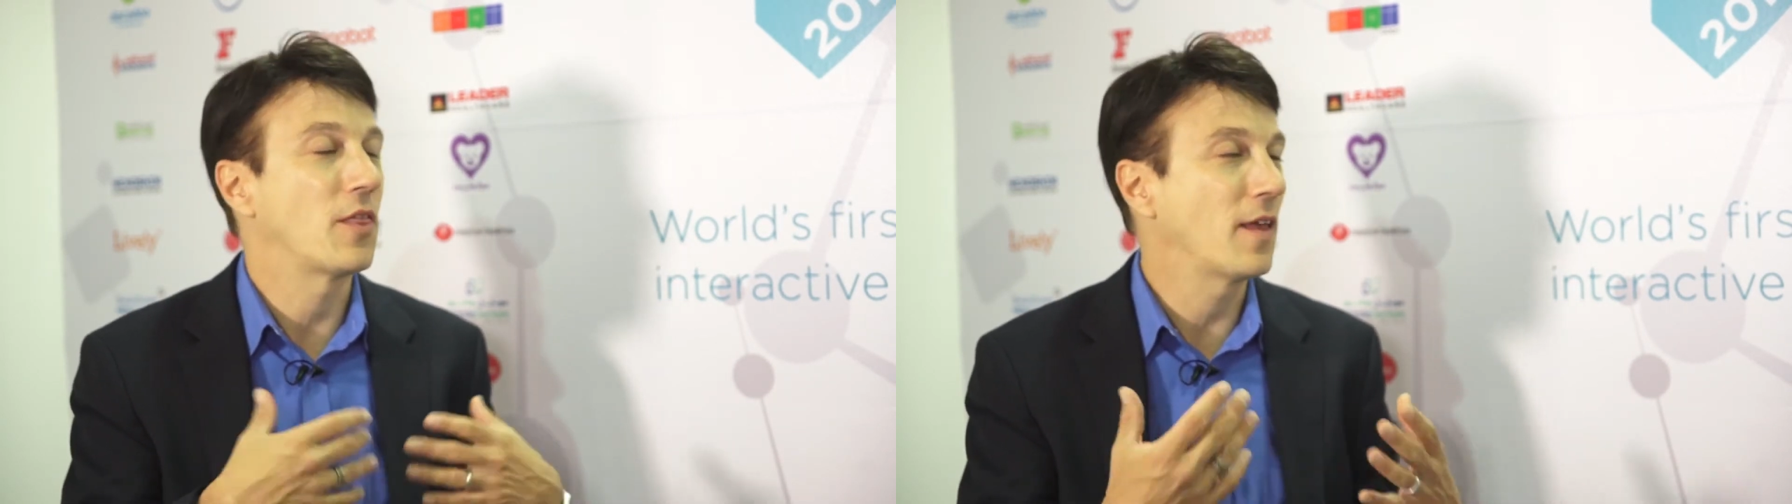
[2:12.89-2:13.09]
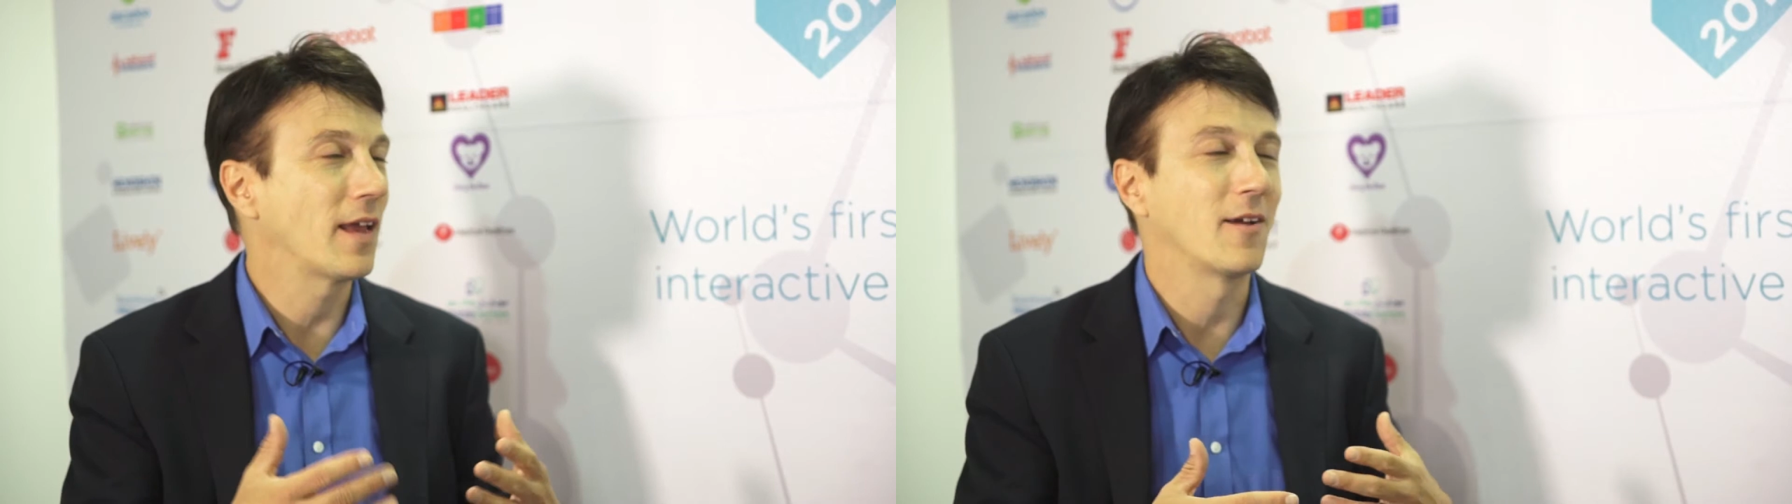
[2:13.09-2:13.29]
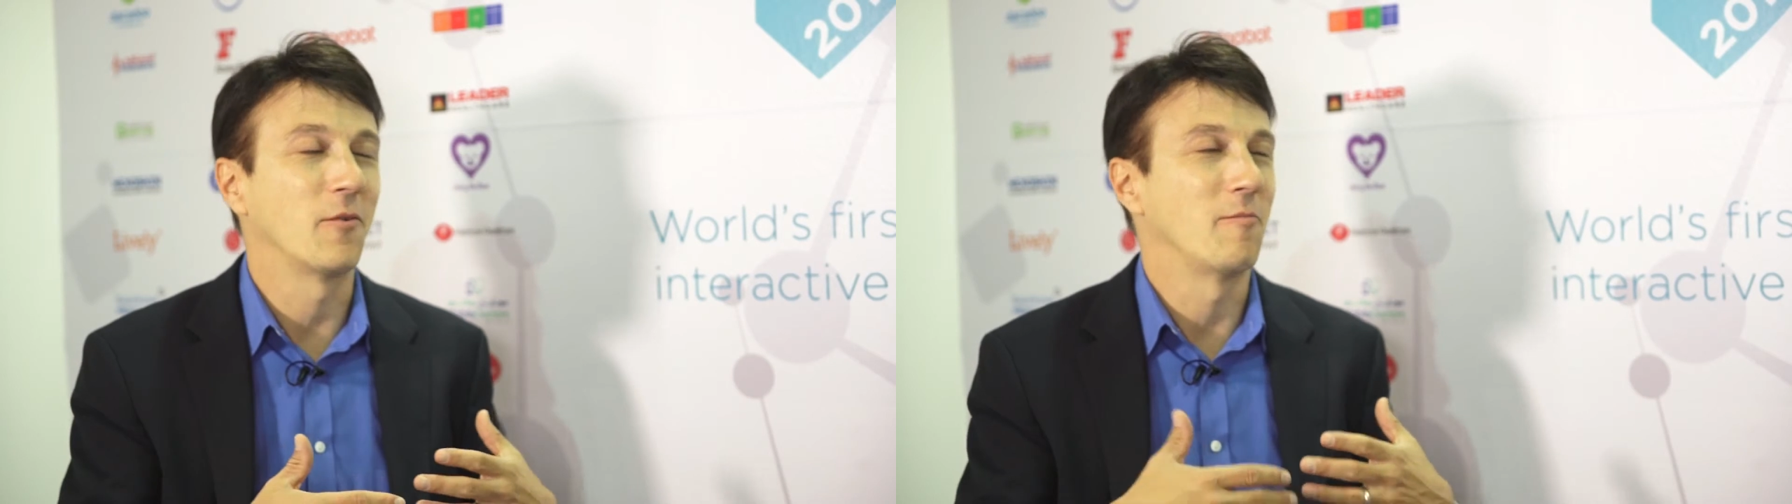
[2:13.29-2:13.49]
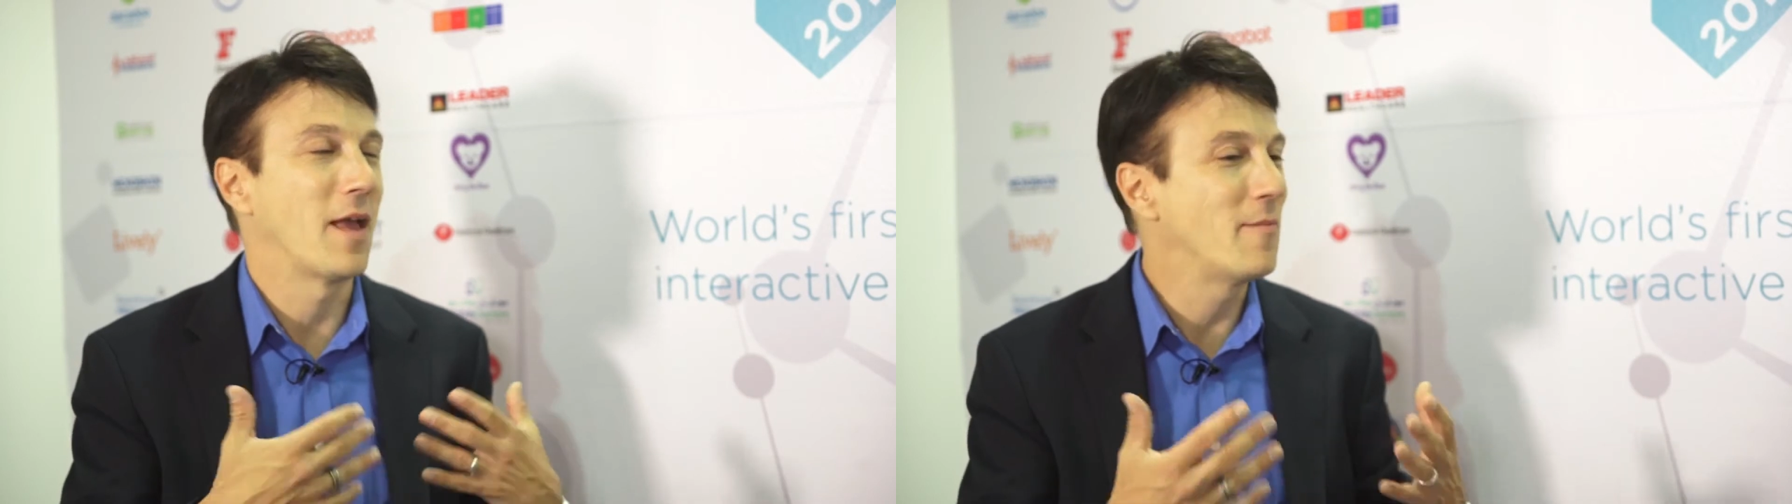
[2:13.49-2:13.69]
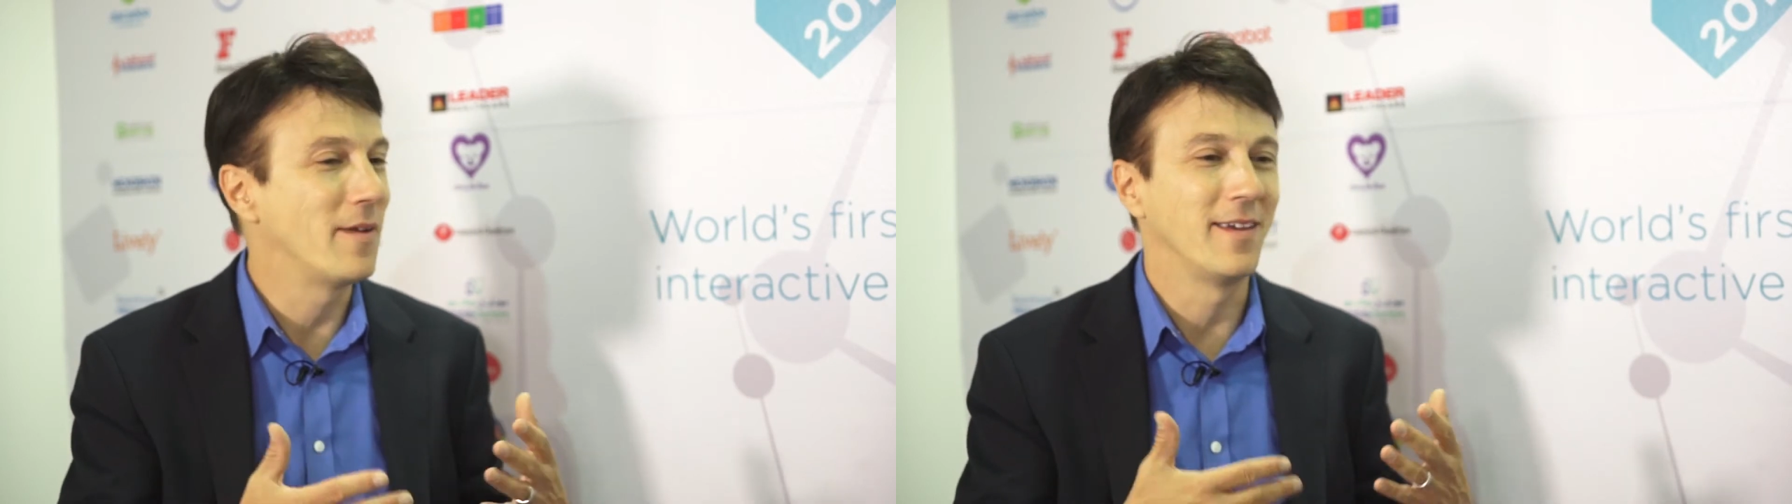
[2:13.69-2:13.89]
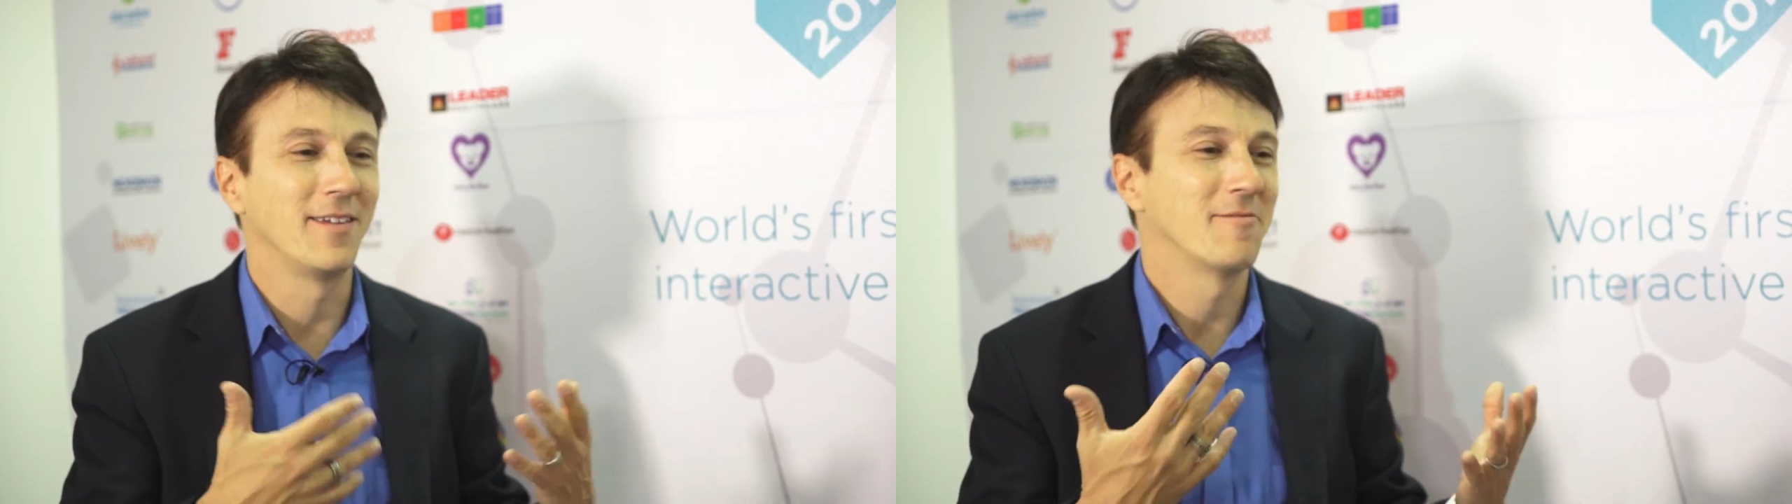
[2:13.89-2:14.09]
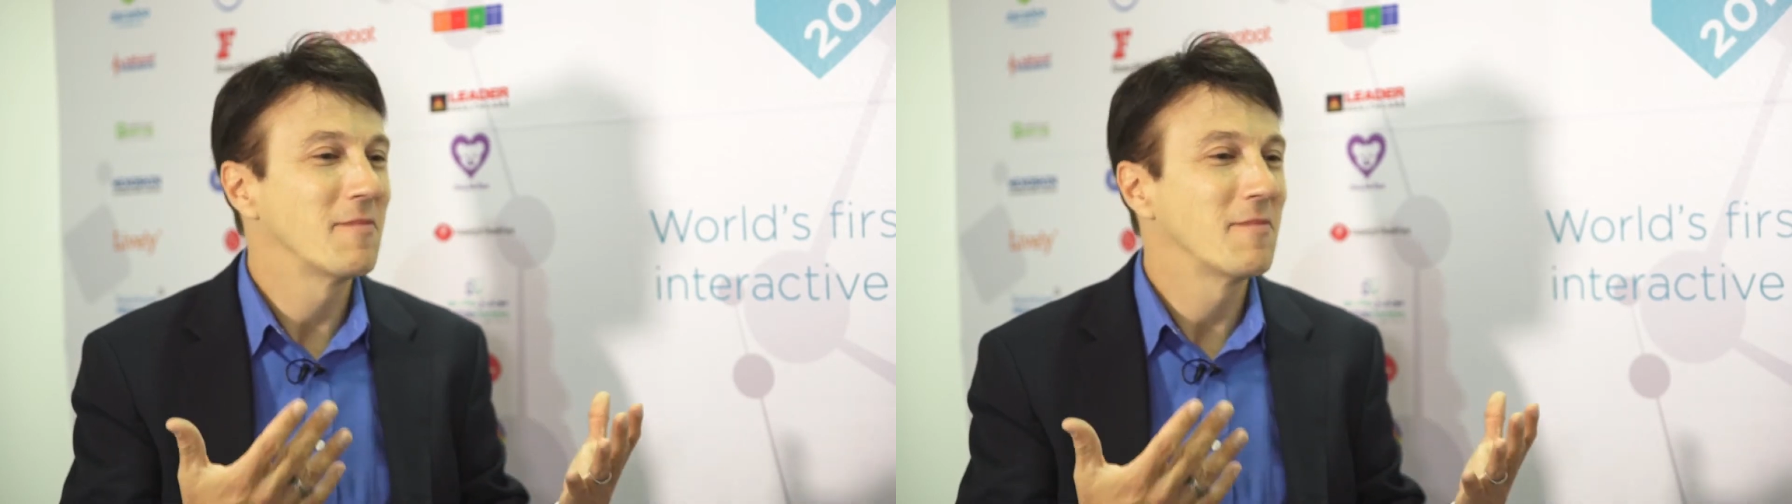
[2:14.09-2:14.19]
think, maybe,